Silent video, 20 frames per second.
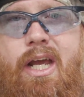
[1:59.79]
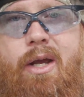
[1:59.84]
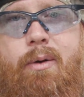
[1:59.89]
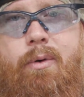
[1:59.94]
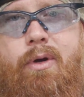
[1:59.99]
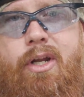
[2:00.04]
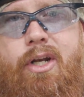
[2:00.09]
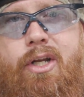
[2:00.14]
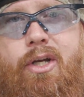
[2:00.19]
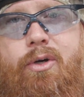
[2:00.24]
and
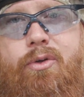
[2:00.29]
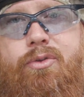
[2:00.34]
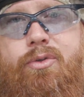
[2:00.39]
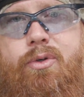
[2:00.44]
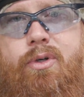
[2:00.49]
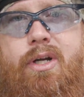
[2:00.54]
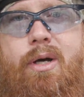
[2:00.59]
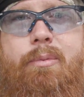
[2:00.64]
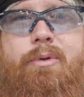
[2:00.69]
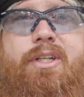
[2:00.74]
we're gonna go
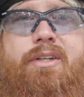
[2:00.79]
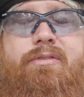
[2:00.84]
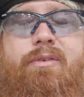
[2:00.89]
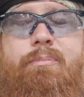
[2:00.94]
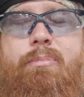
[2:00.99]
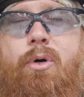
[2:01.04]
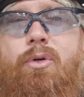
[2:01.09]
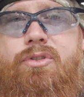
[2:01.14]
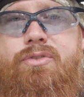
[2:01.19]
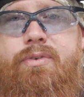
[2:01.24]
through a couple
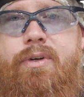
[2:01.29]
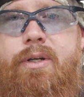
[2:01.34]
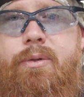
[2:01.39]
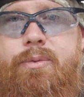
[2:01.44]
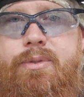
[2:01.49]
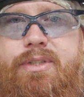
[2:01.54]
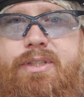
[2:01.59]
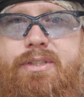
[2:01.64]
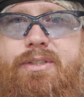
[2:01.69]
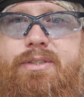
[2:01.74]
different pulse
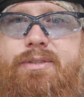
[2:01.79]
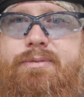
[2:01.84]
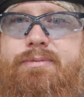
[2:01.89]
frequencies.